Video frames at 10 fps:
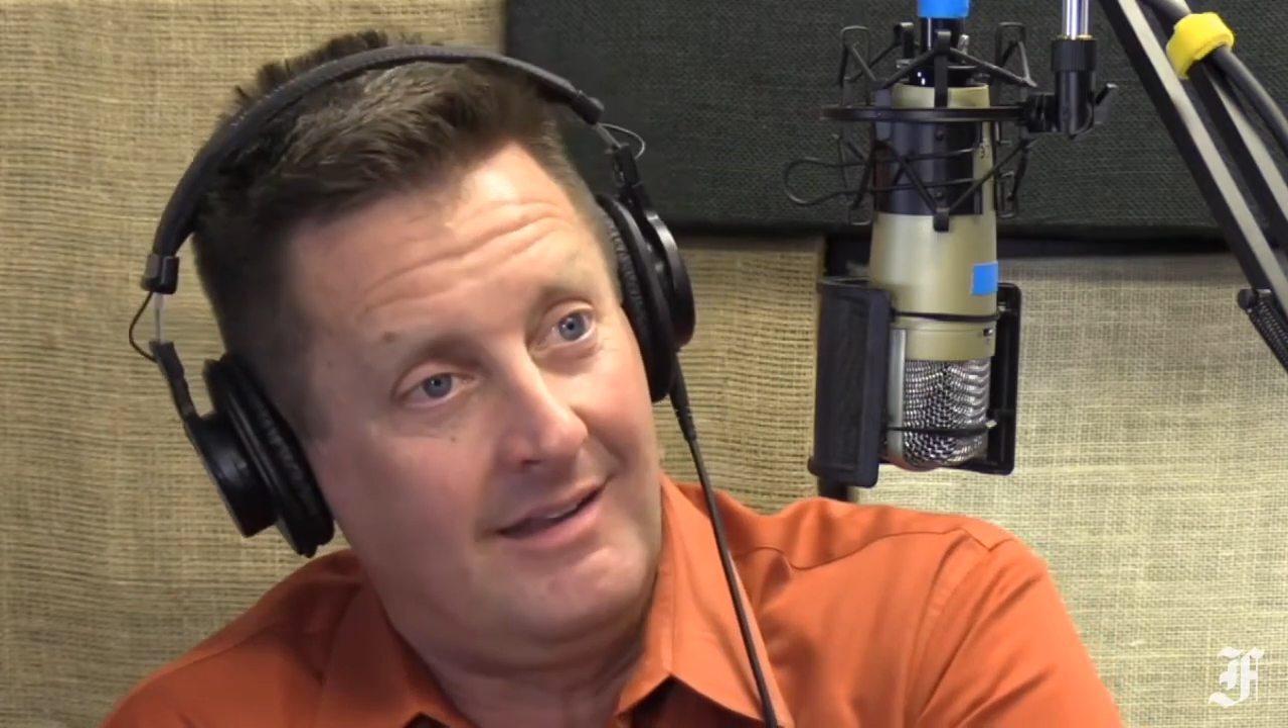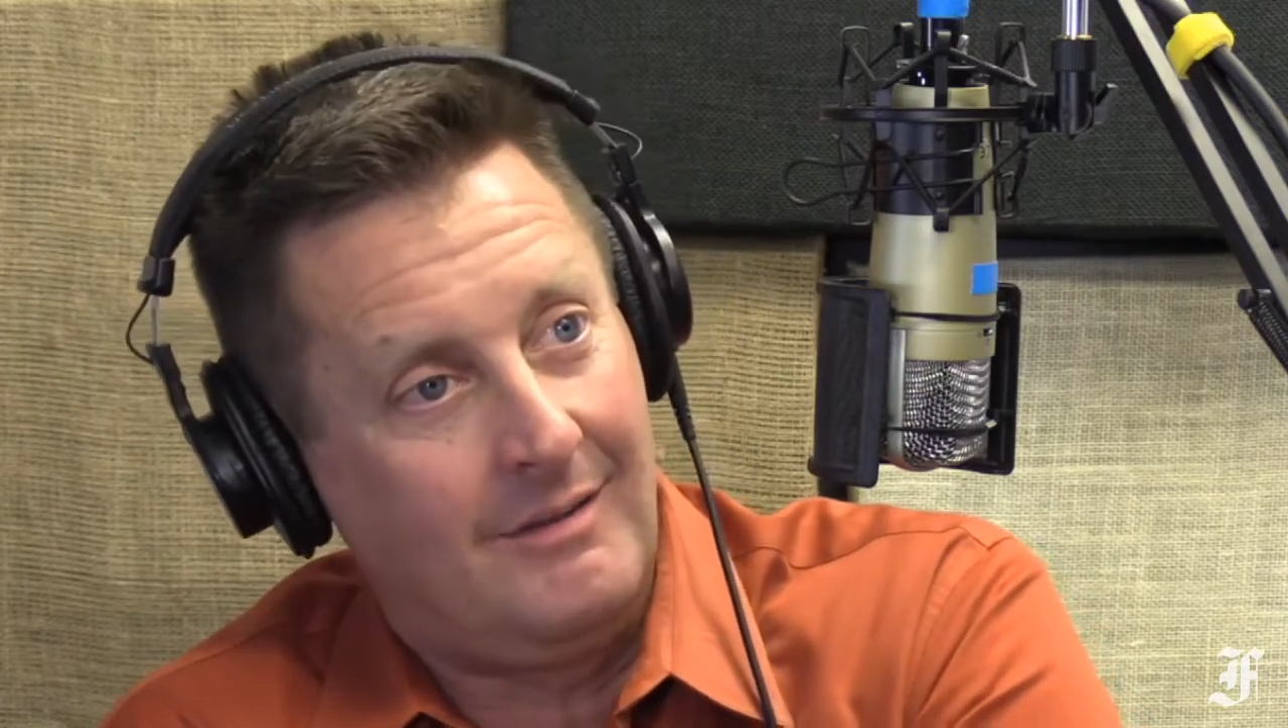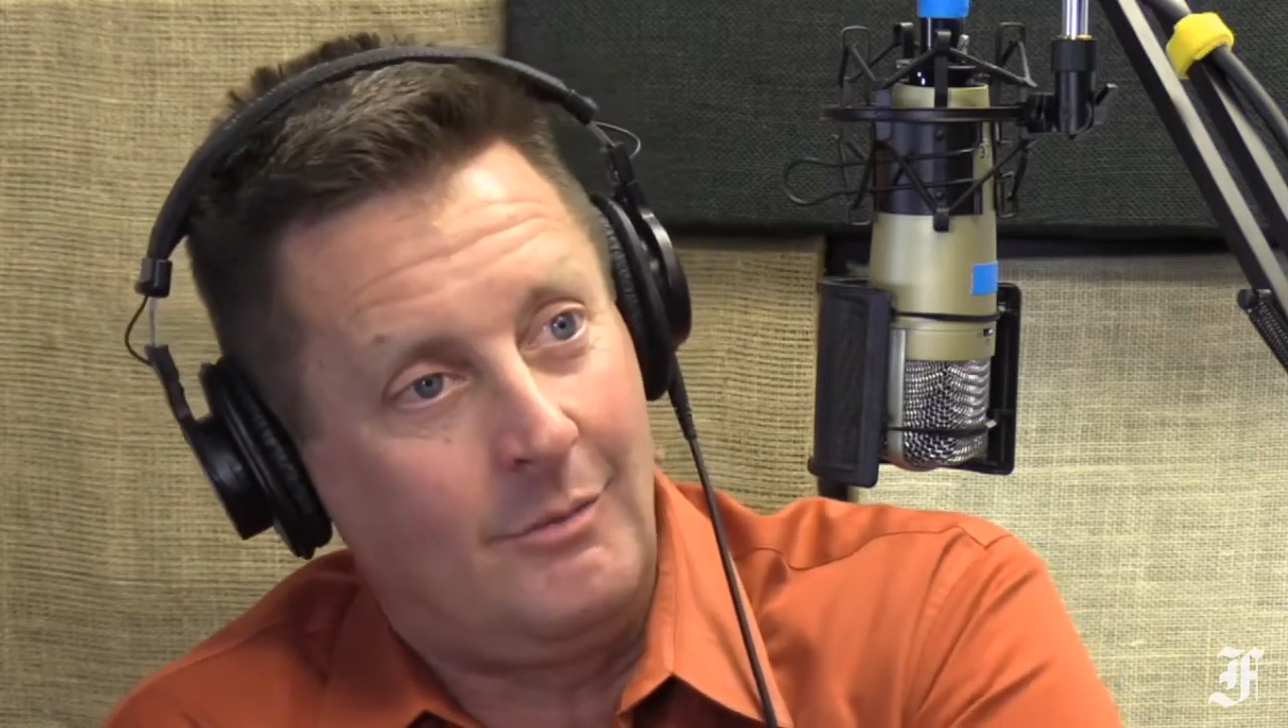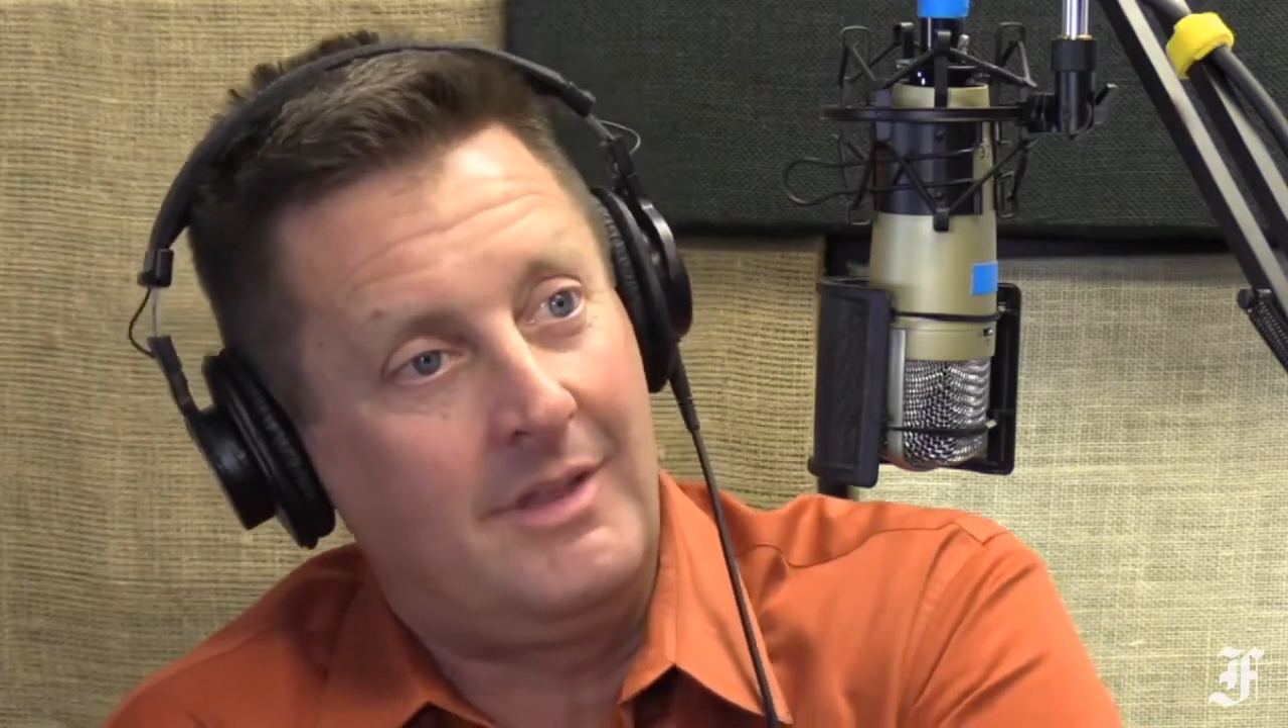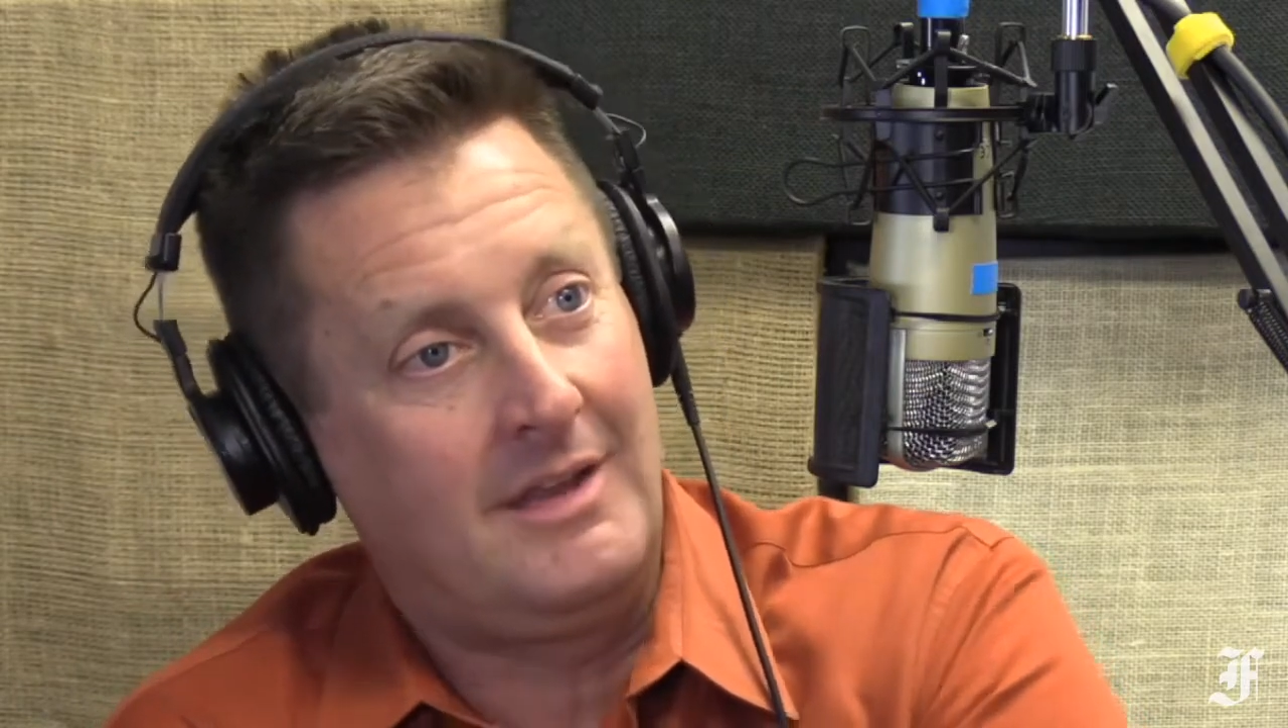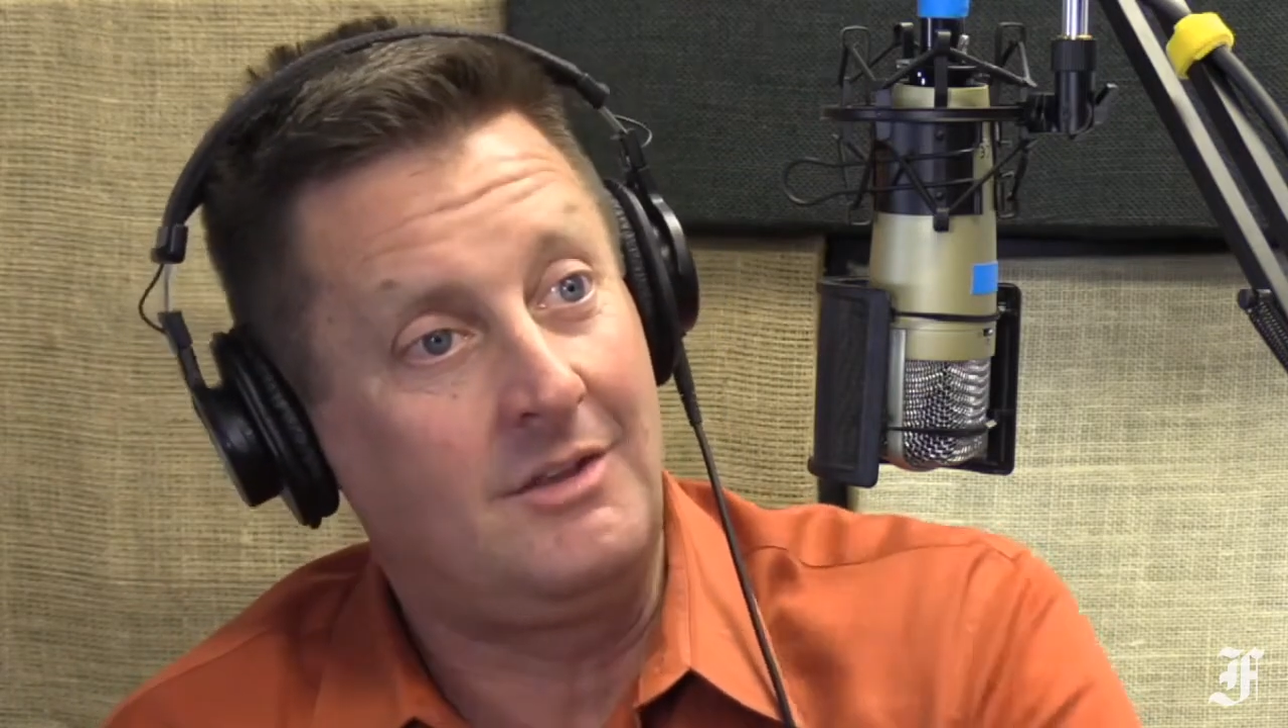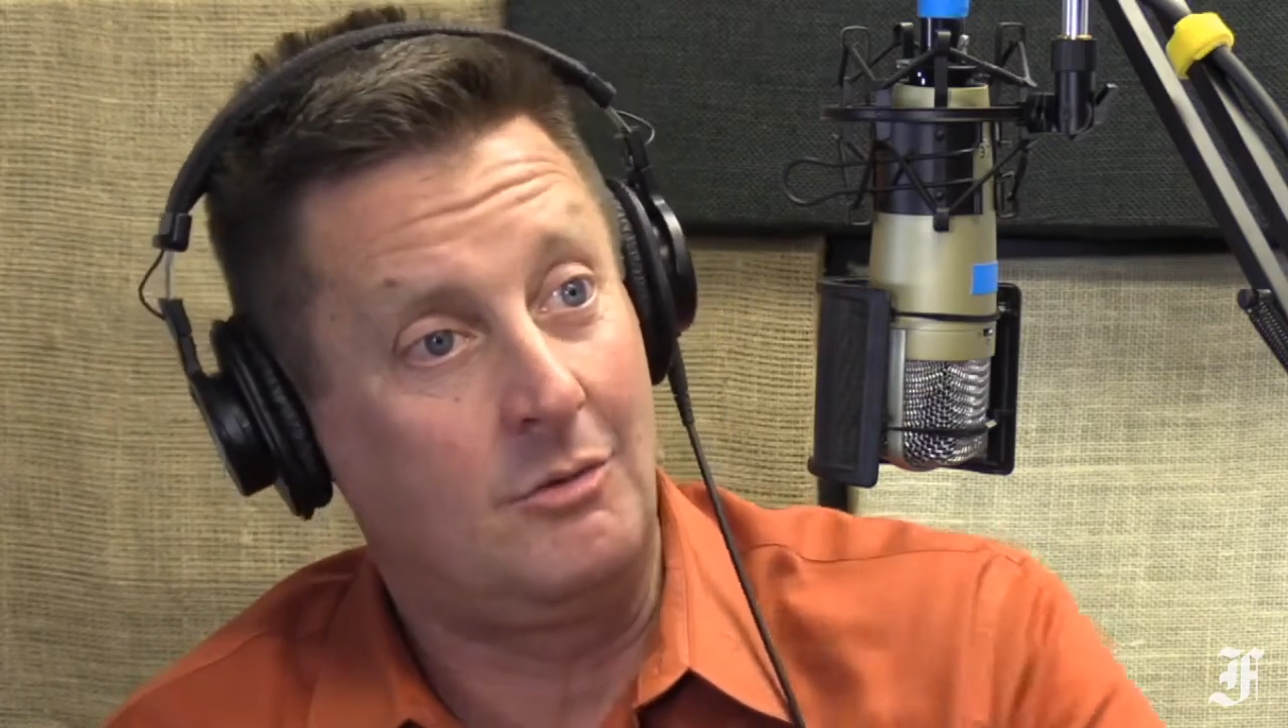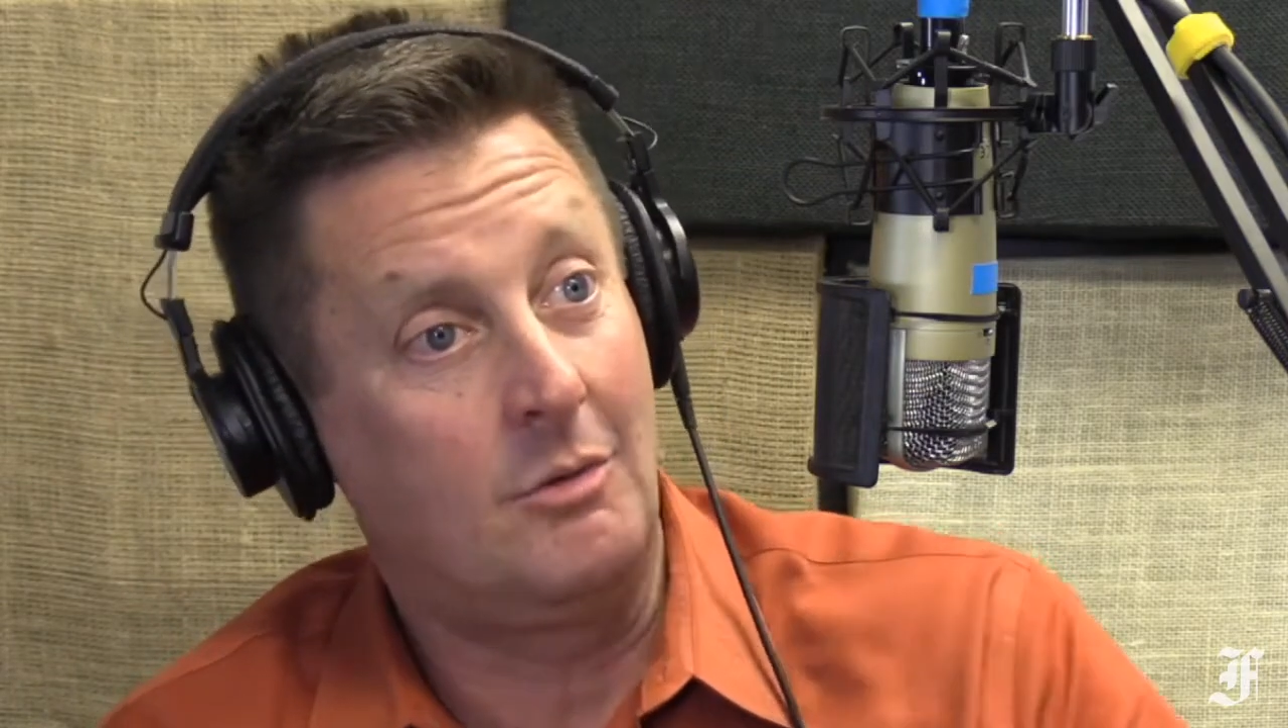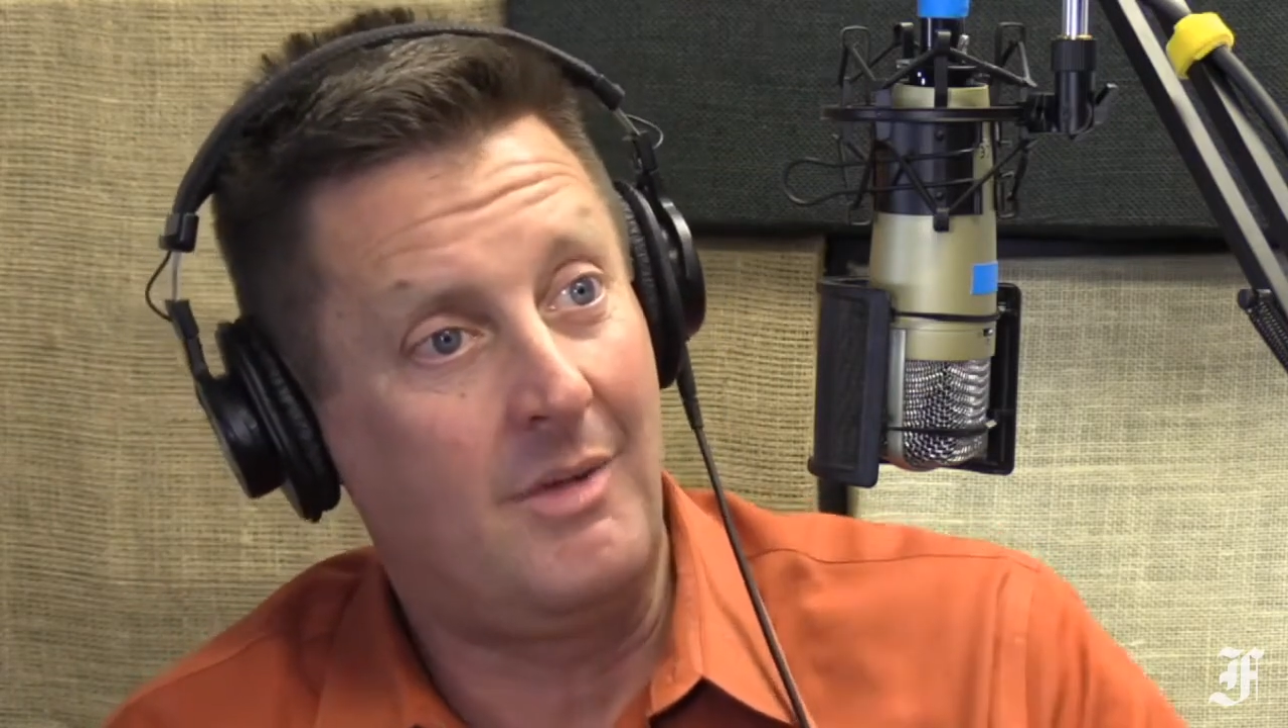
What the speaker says: within your